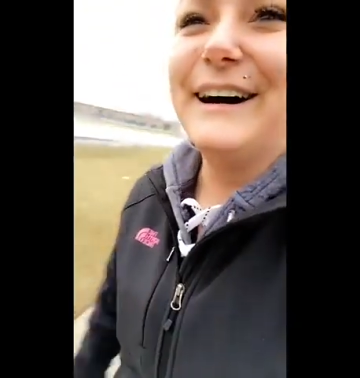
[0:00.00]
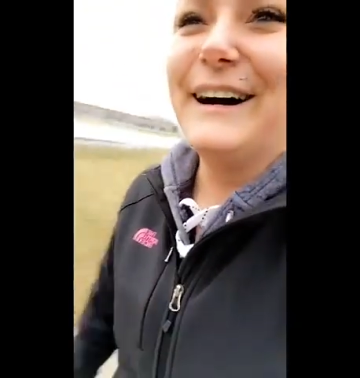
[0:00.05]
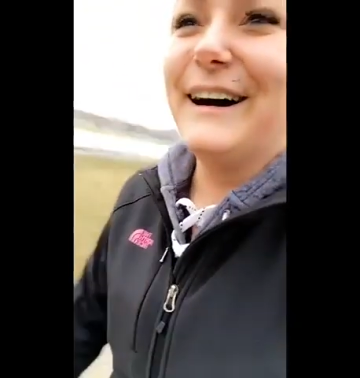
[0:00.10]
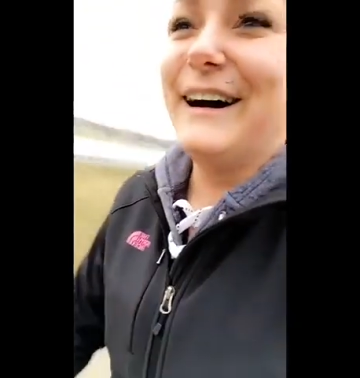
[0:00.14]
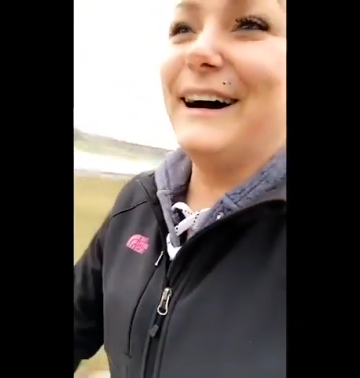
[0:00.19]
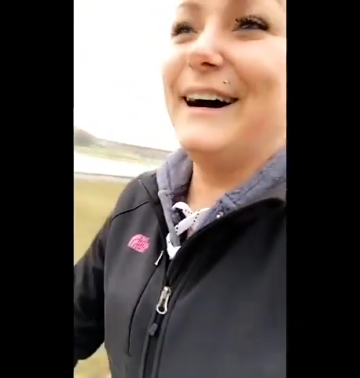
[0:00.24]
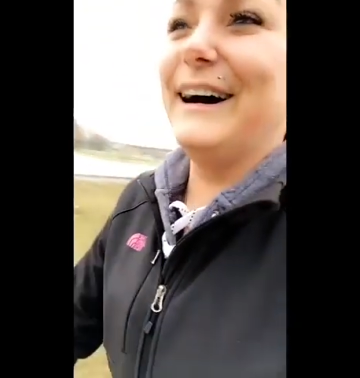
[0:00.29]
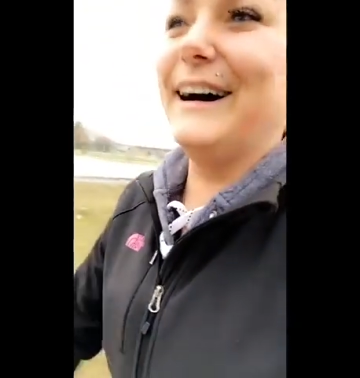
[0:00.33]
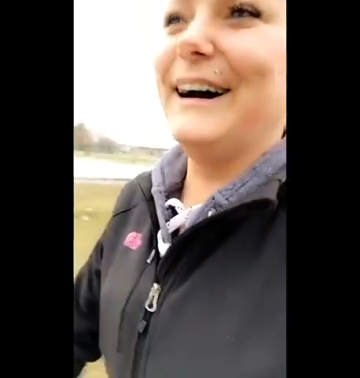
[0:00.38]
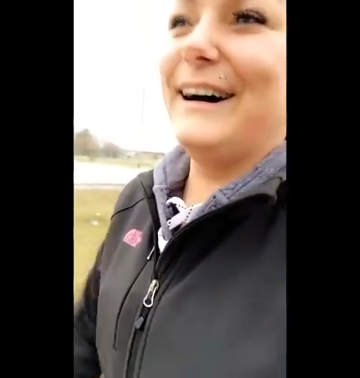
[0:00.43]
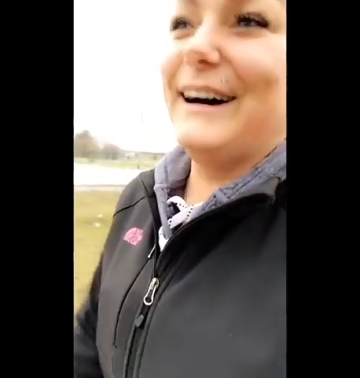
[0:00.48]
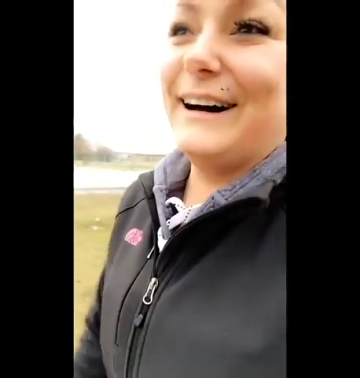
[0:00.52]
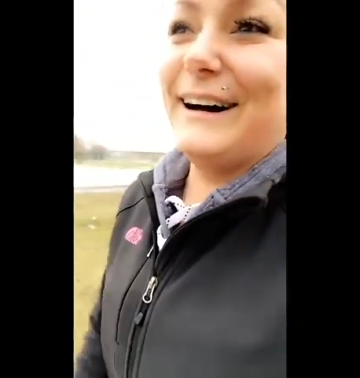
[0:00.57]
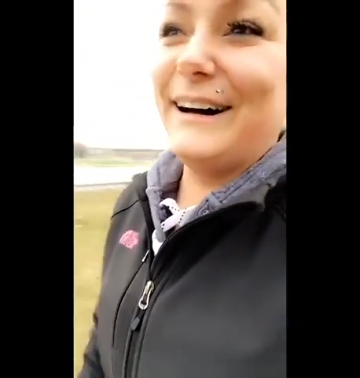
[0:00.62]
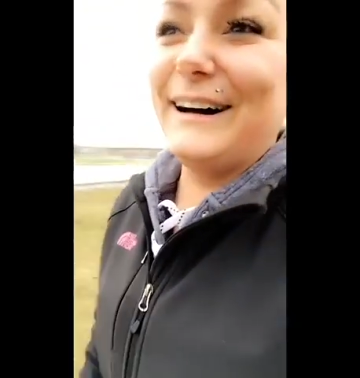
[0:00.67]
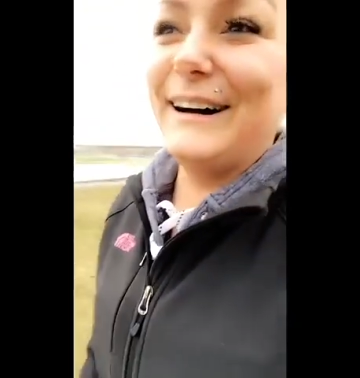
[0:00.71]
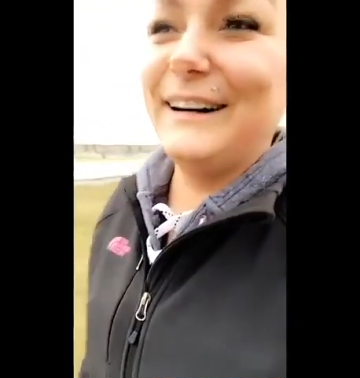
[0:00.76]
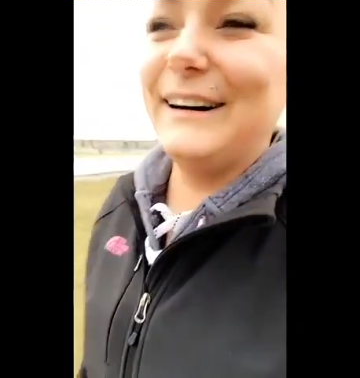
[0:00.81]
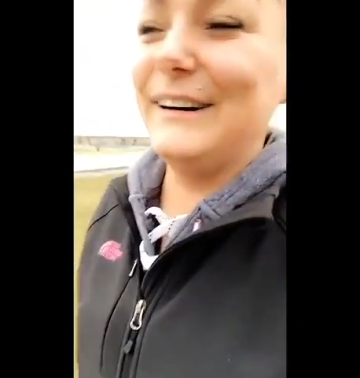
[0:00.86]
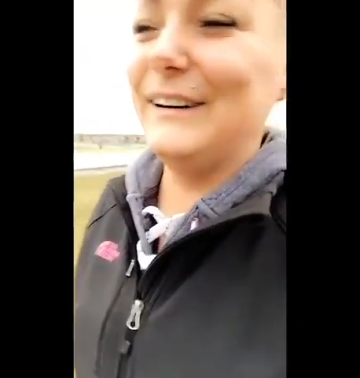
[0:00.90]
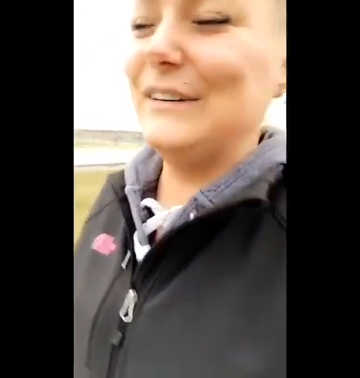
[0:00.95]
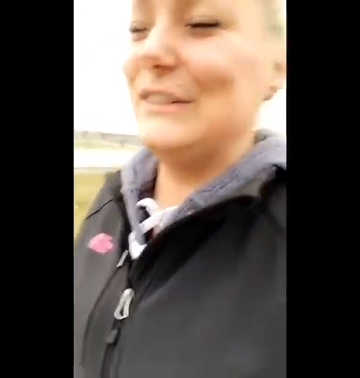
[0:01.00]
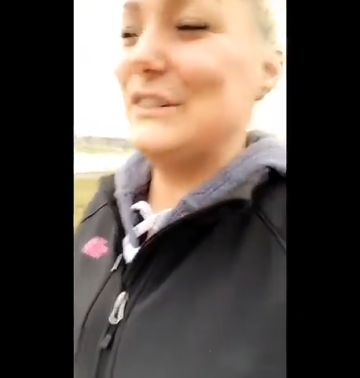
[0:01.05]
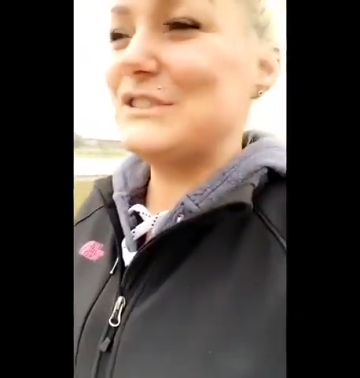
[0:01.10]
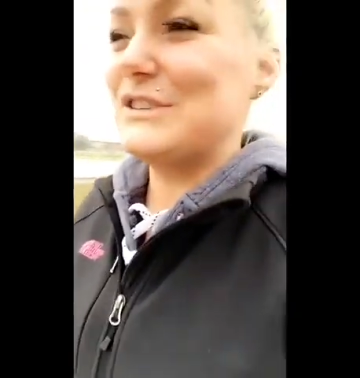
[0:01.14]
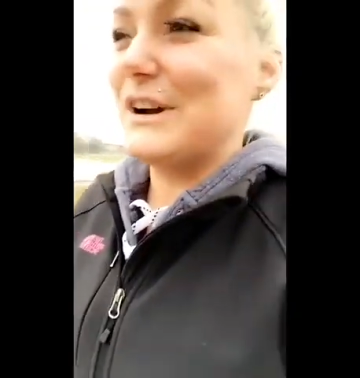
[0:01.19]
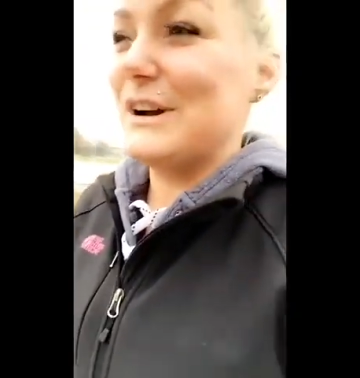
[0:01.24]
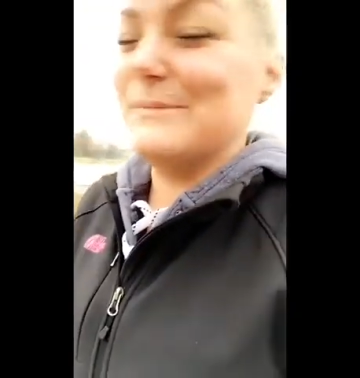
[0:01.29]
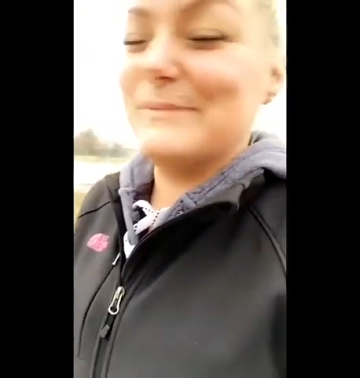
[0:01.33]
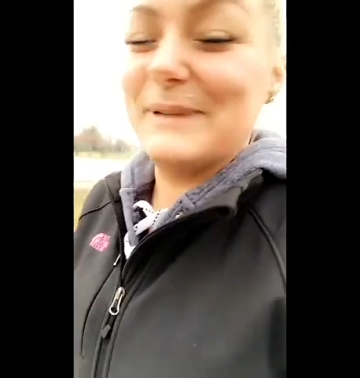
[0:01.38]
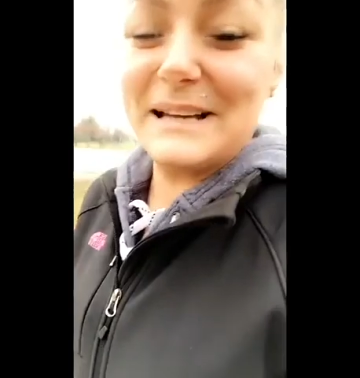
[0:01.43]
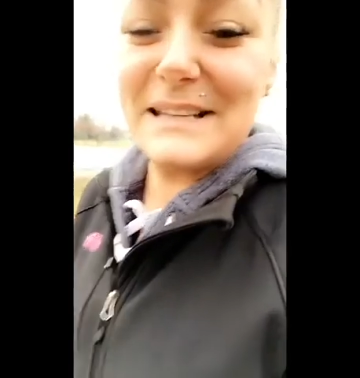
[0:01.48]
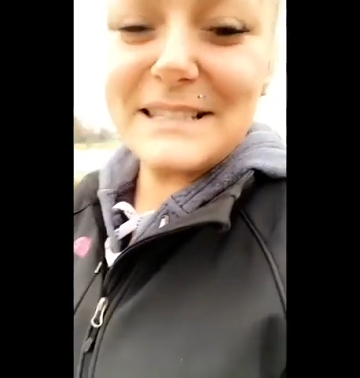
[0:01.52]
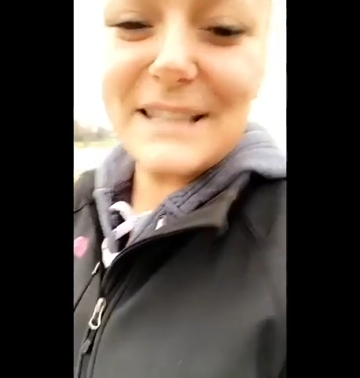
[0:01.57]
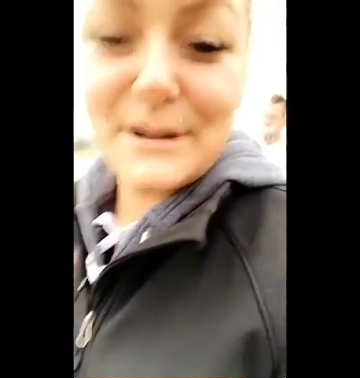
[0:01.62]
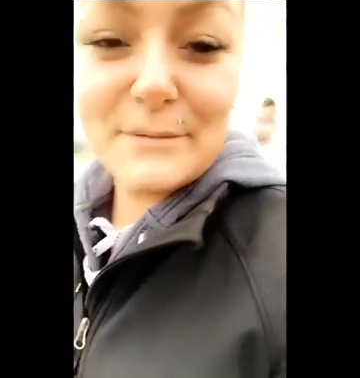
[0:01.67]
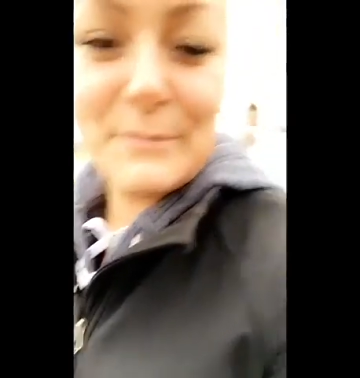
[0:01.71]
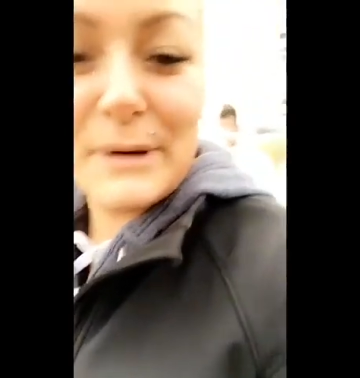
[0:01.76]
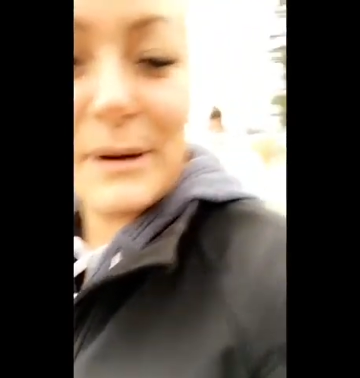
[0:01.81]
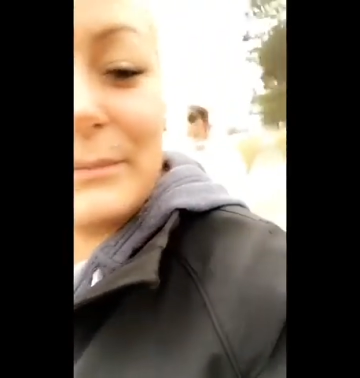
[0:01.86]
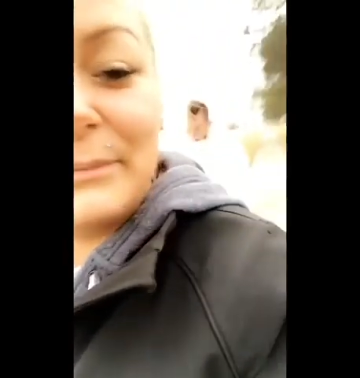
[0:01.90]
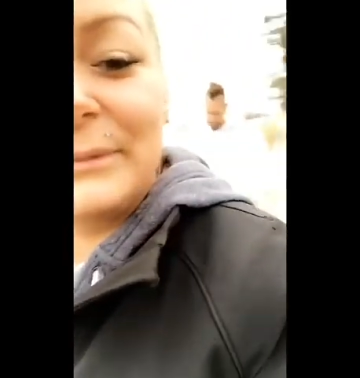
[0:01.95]
Oh, try it next time,
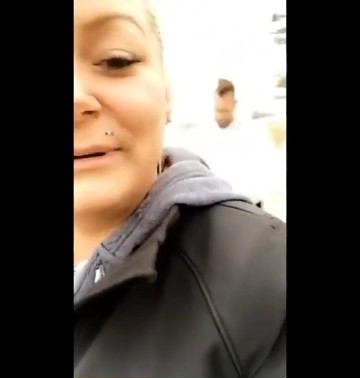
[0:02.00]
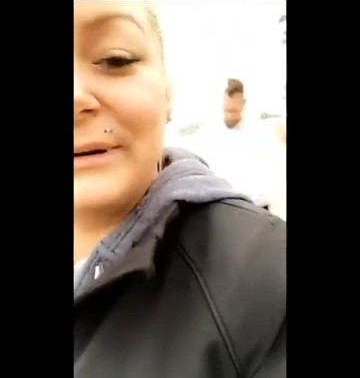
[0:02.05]
babe.